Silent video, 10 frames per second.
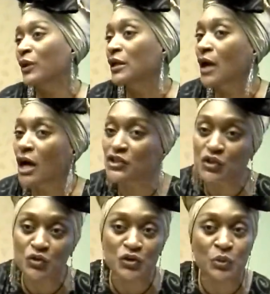great
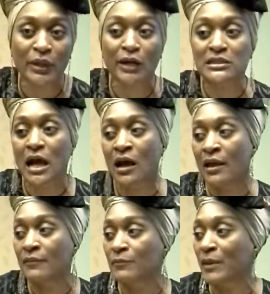ushers during our
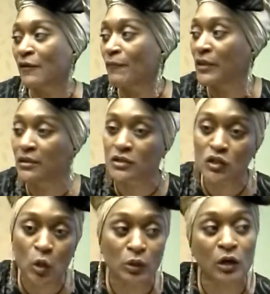time, may have been
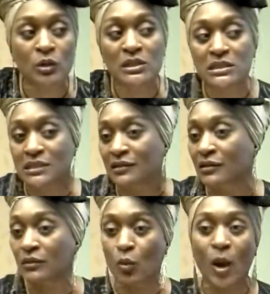soloists in
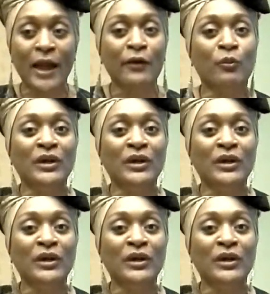the choir,